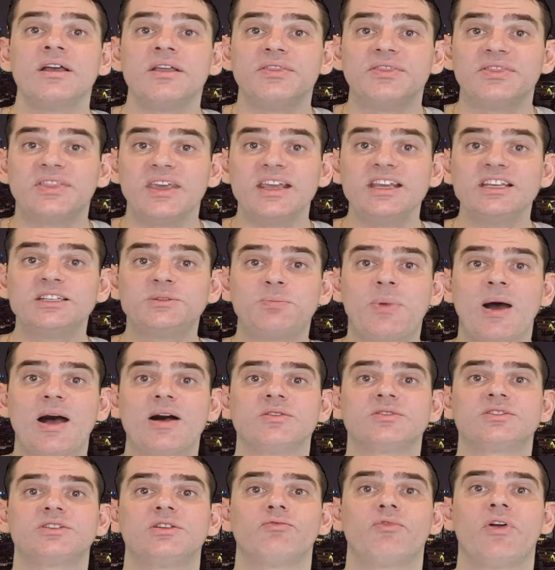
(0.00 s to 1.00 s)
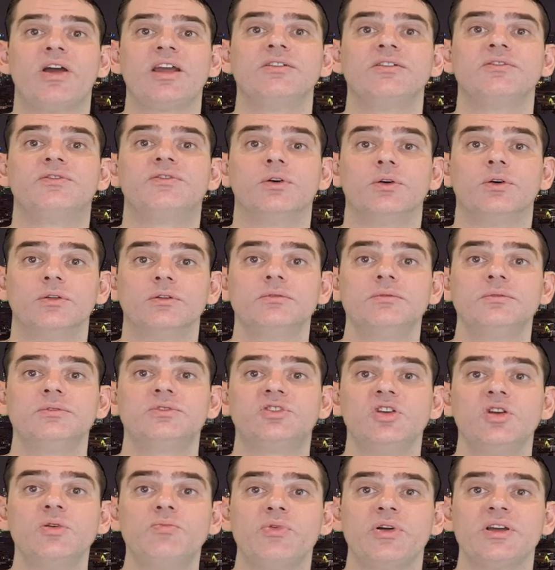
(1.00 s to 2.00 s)
These bouts of rainfall
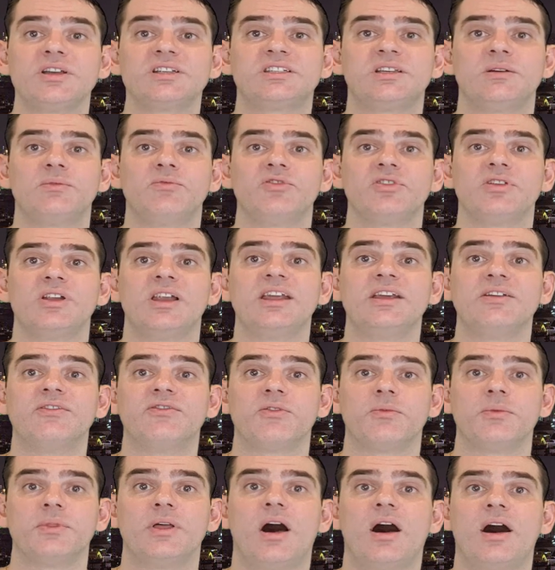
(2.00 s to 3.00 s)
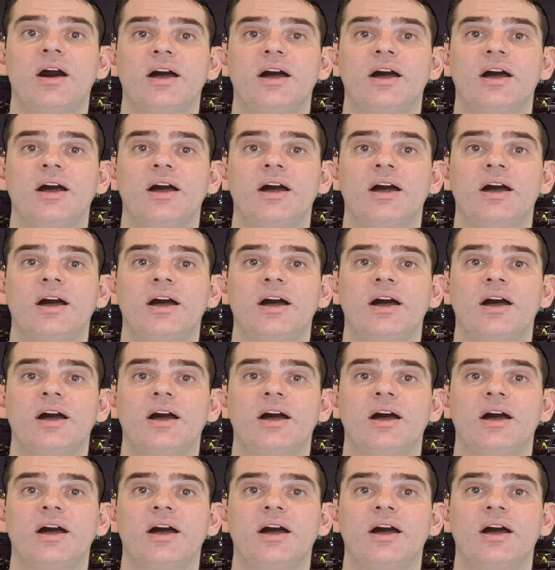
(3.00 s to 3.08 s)
do bring some relief from the